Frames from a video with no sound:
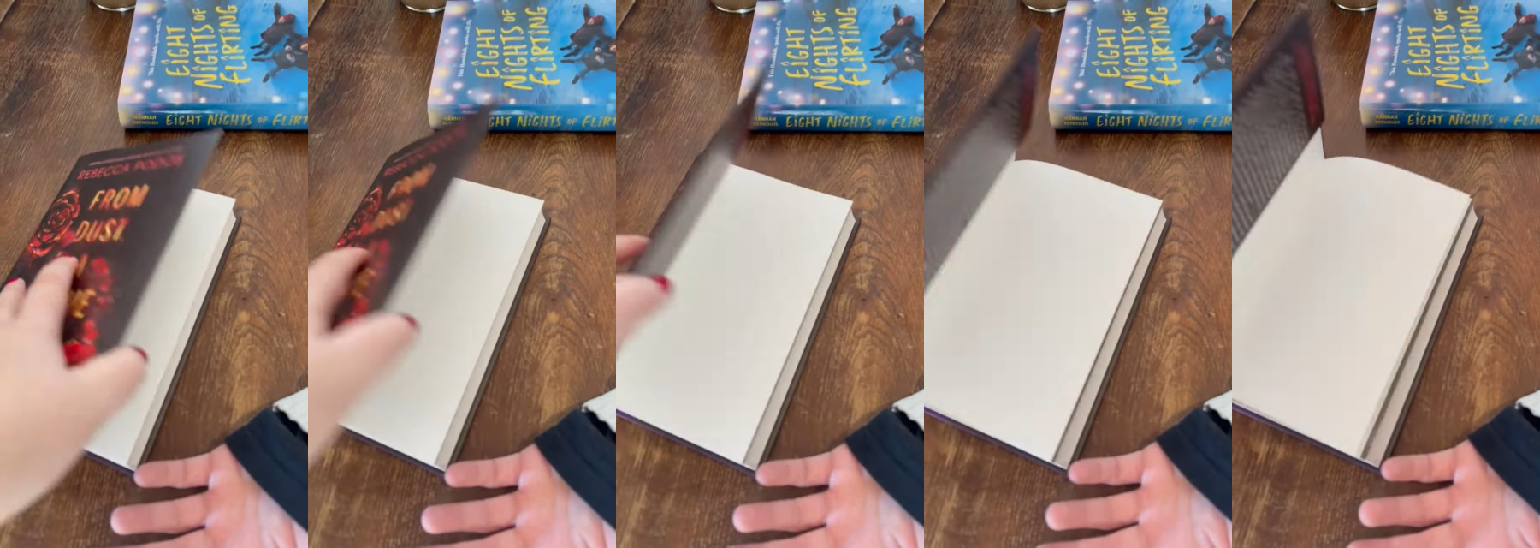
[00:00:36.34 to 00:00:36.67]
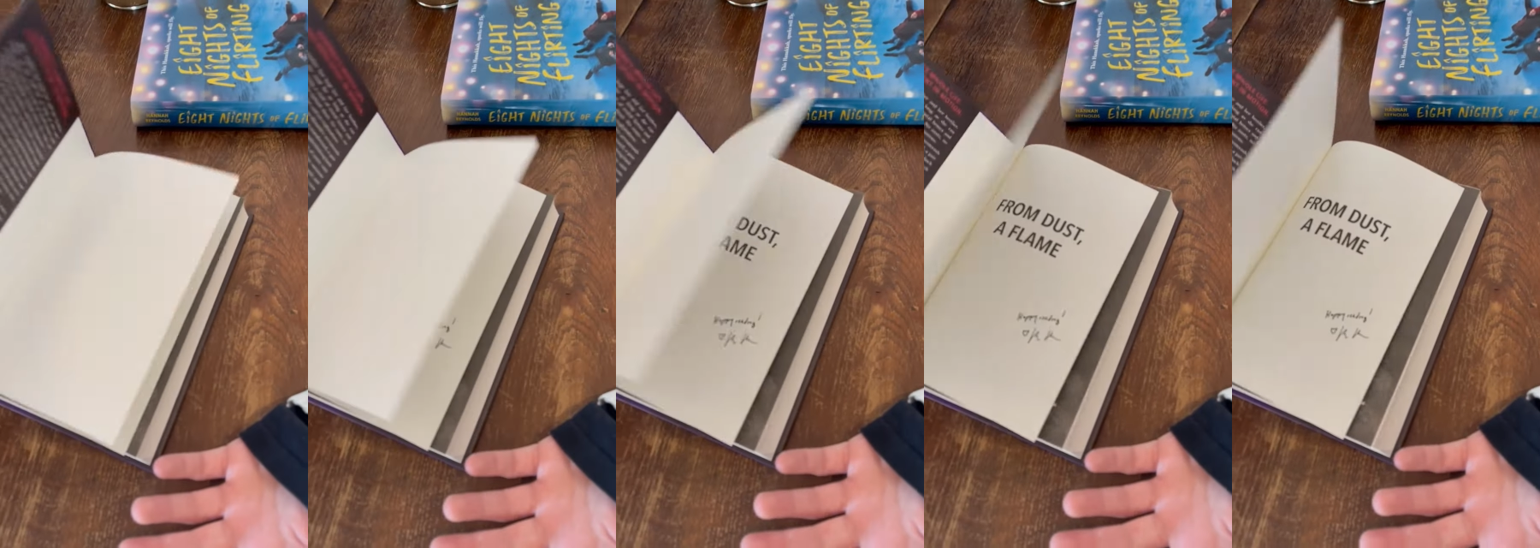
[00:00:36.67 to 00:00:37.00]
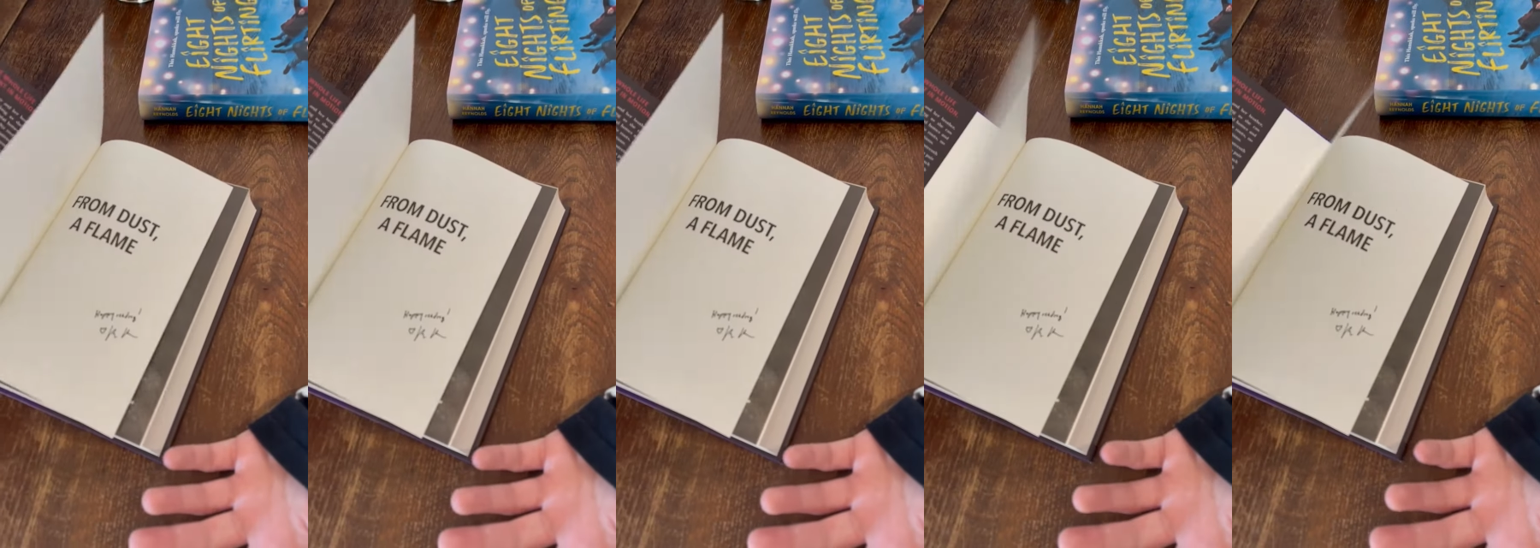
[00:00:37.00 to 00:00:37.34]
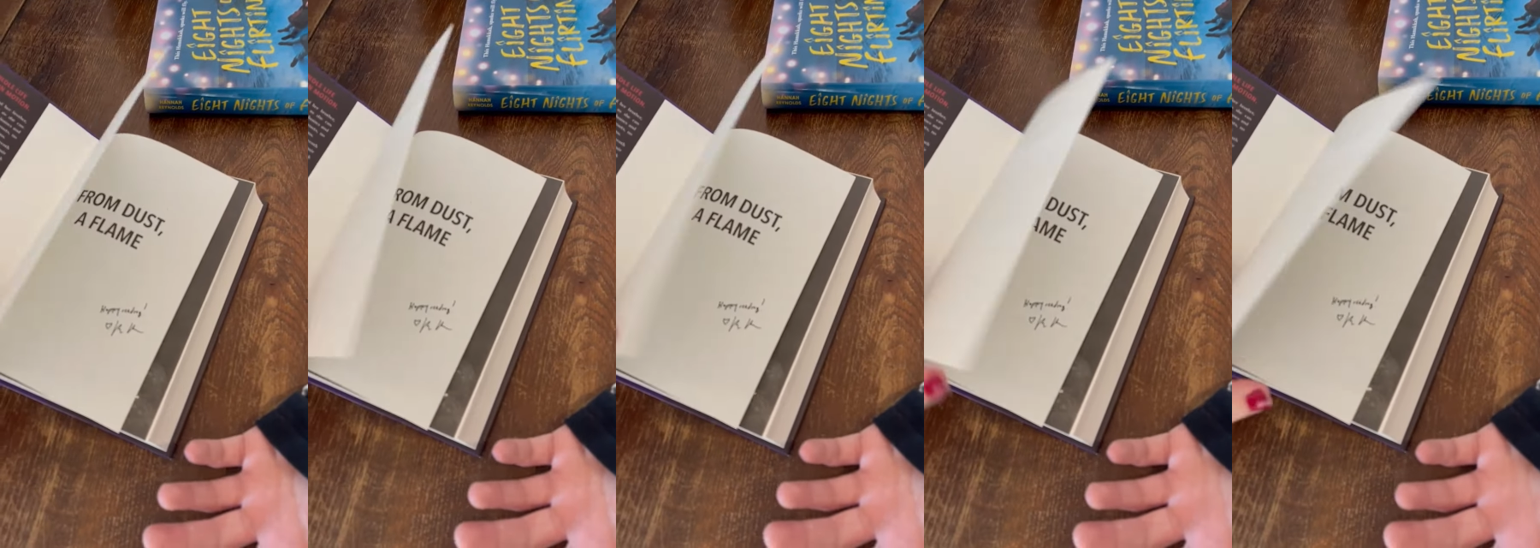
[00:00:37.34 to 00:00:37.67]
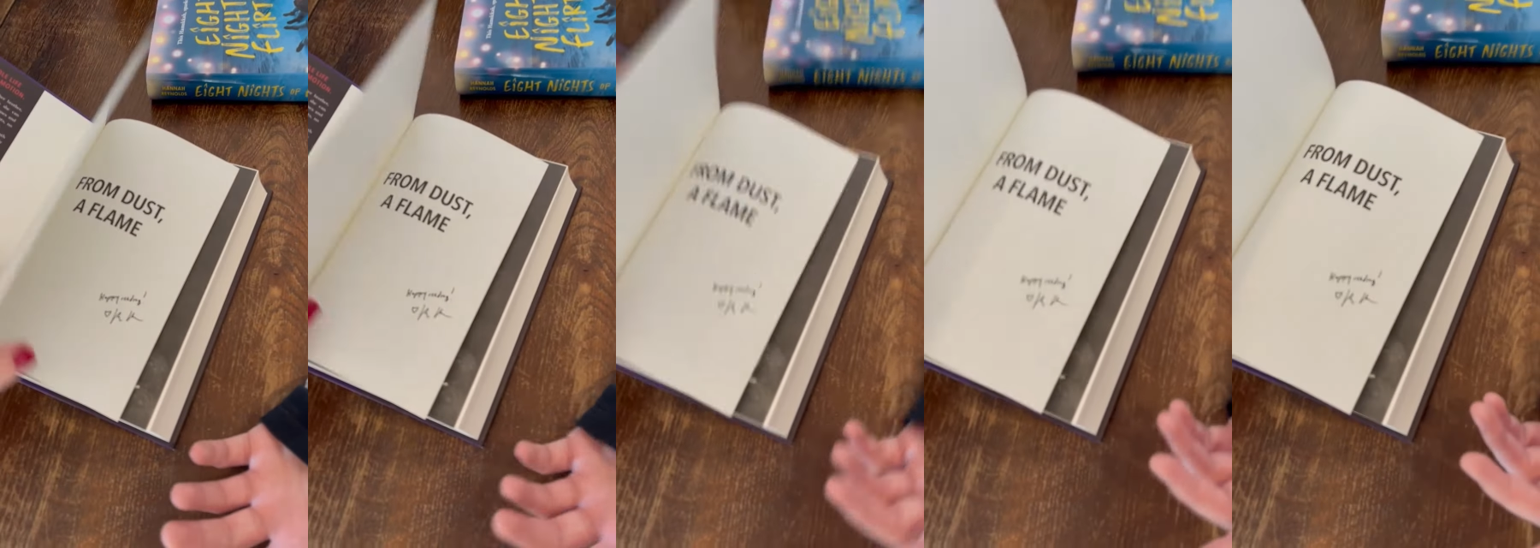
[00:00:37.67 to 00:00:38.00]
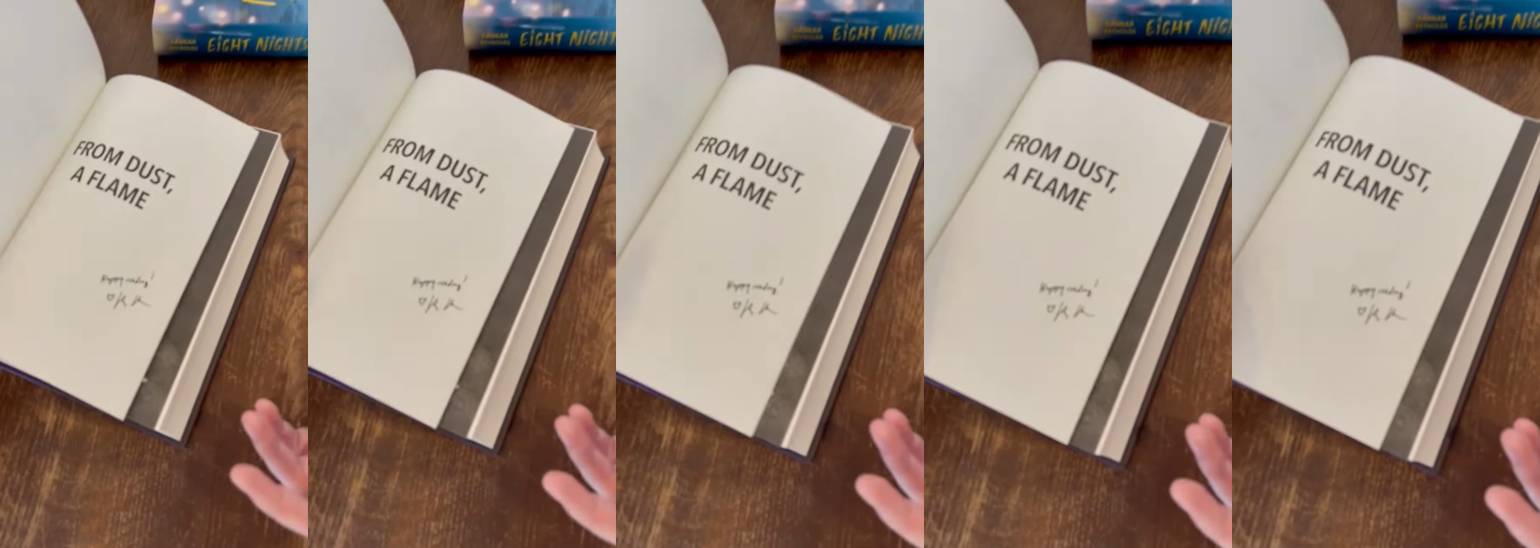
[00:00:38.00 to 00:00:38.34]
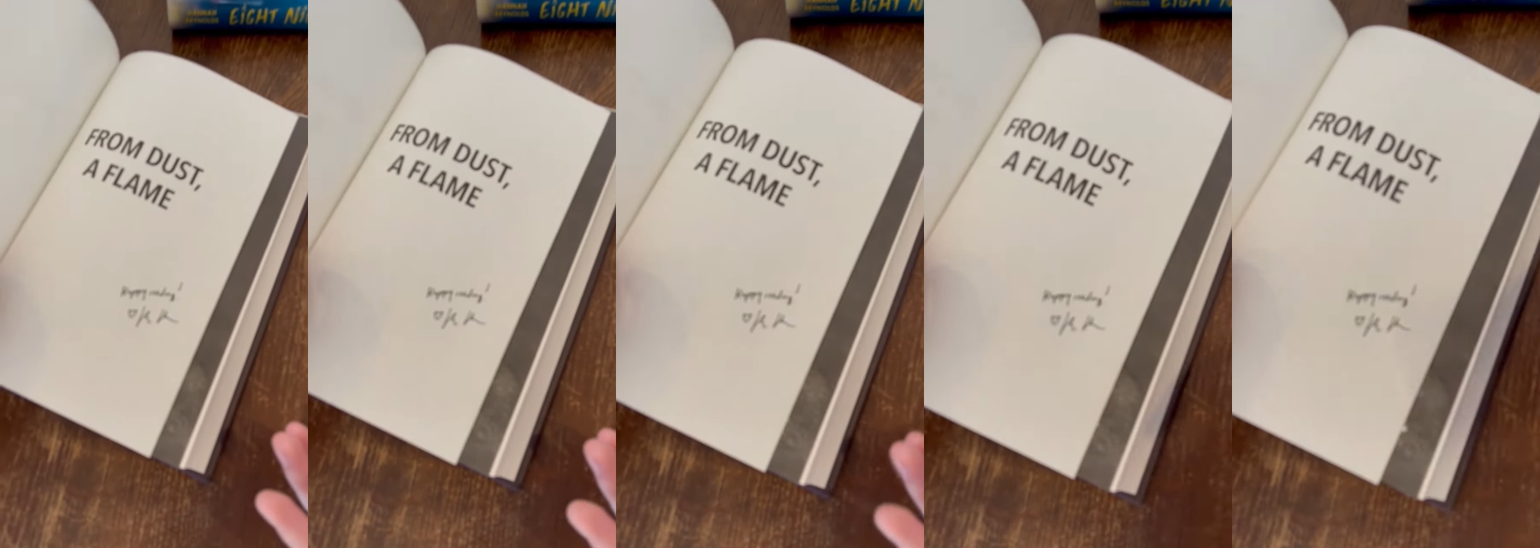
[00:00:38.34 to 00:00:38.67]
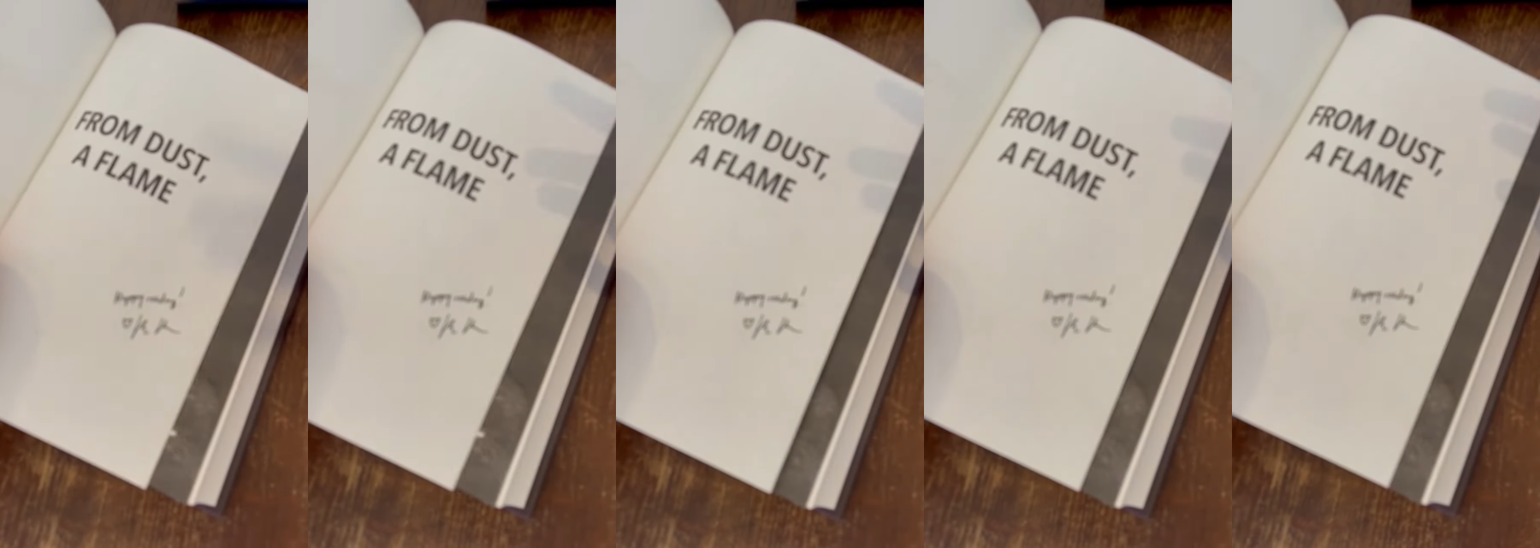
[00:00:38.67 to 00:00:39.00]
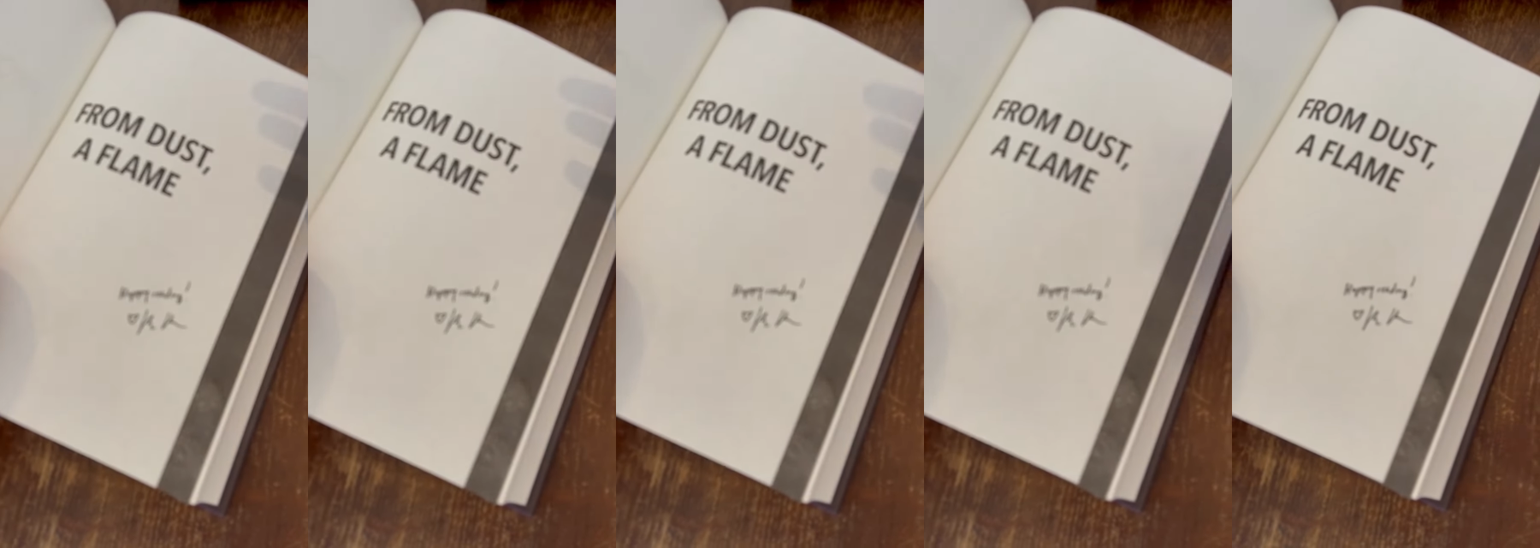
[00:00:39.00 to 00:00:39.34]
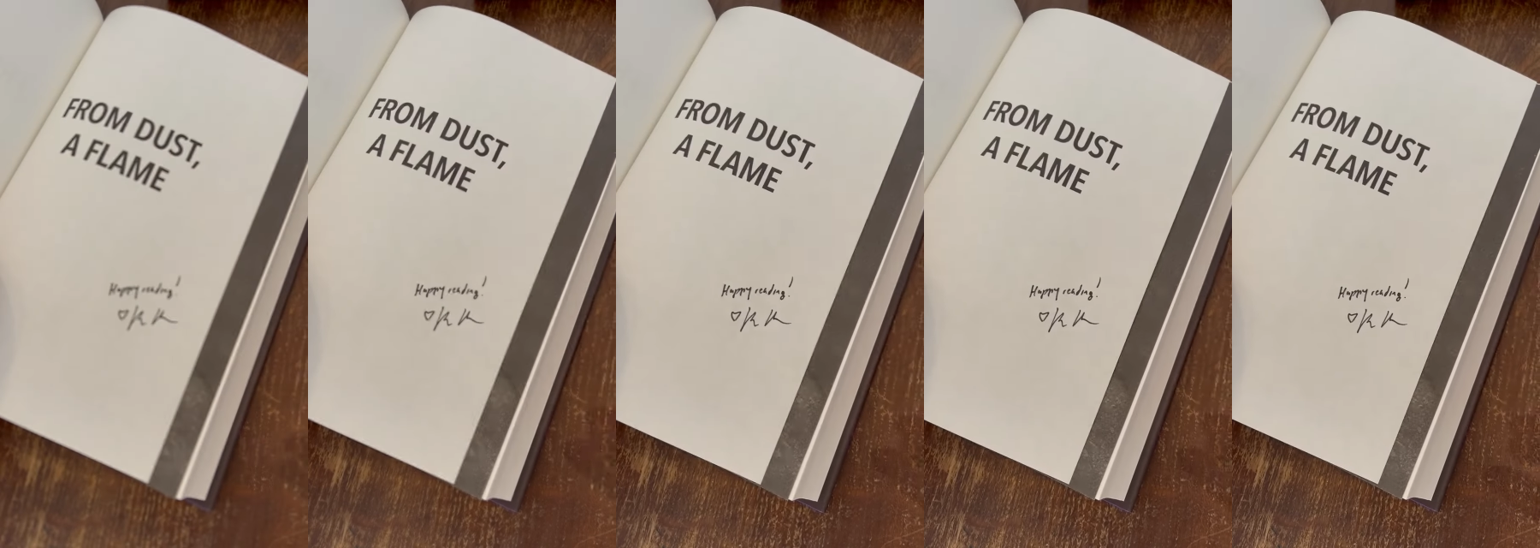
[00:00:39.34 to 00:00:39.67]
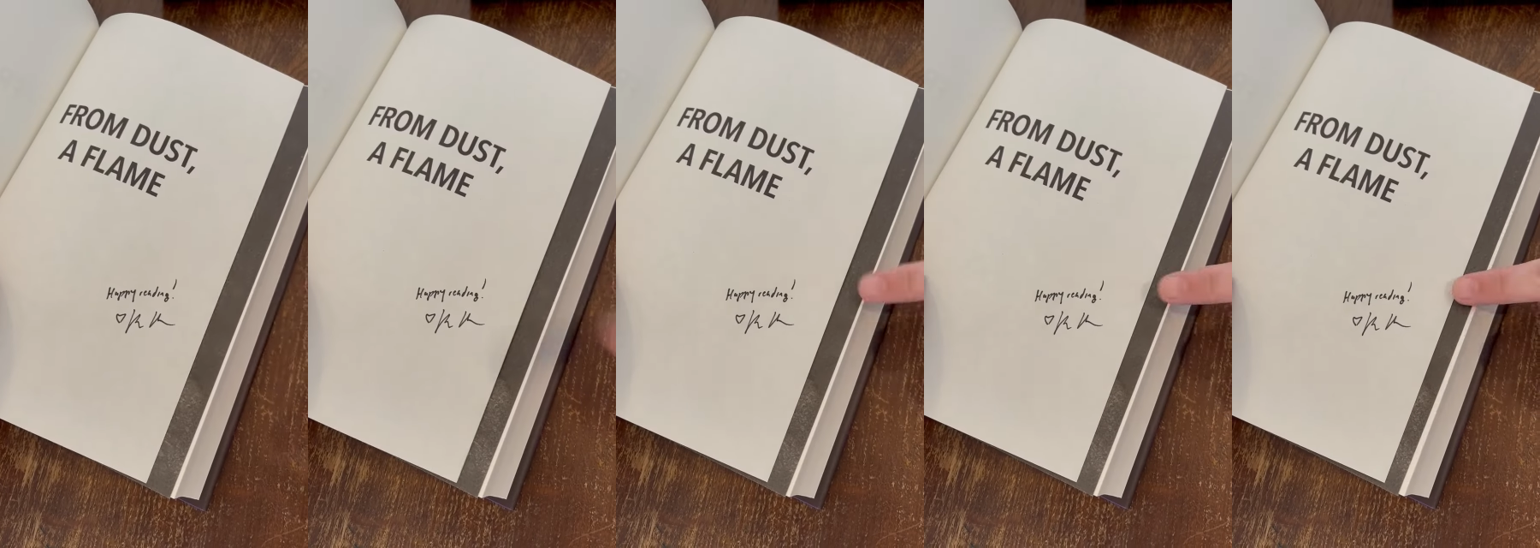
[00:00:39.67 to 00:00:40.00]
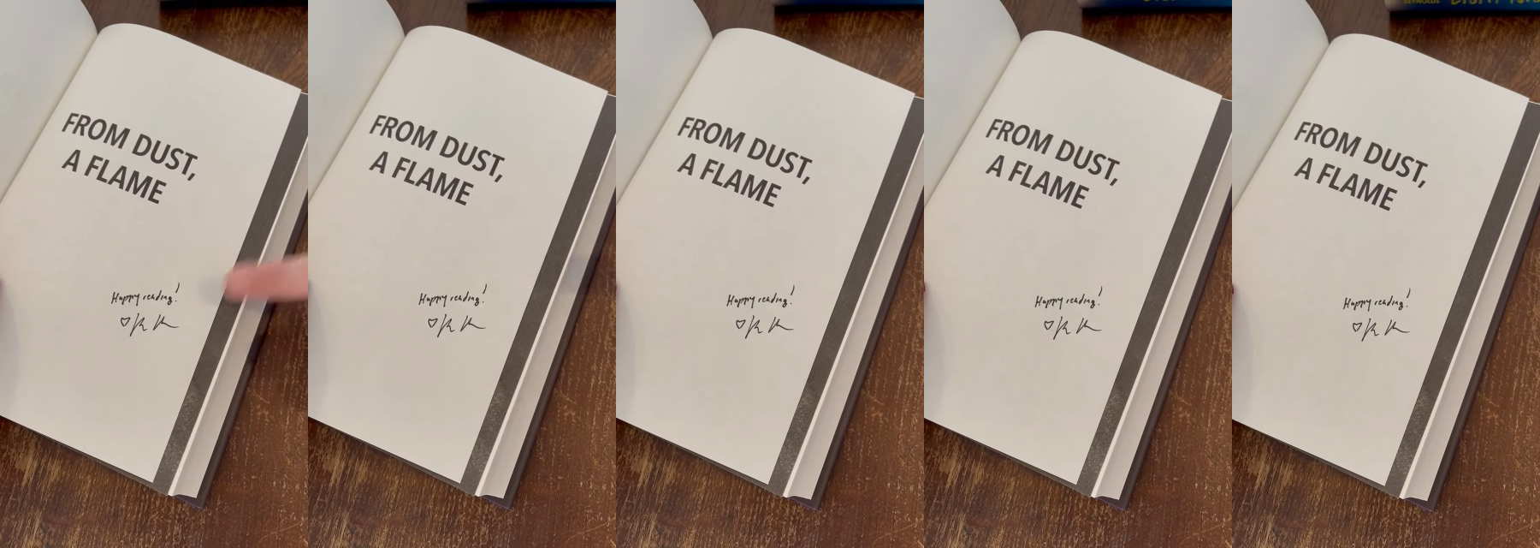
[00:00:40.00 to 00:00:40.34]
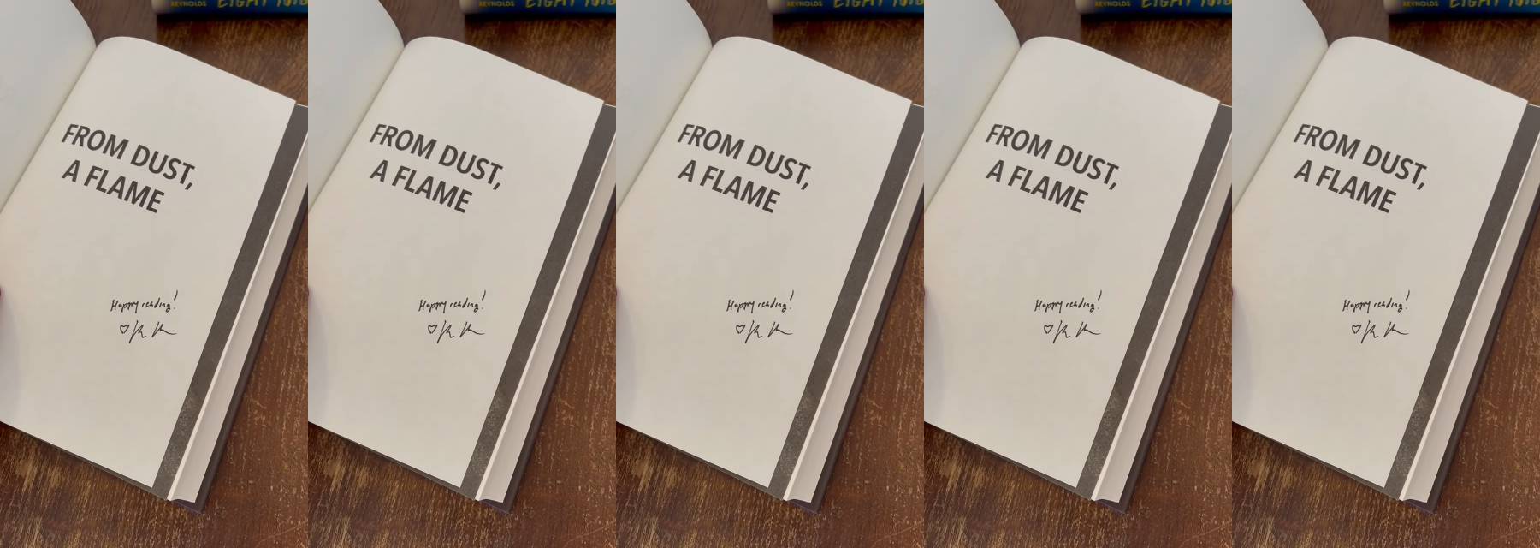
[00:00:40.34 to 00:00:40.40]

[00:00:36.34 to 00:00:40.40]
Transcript: [unreadable: no face in view]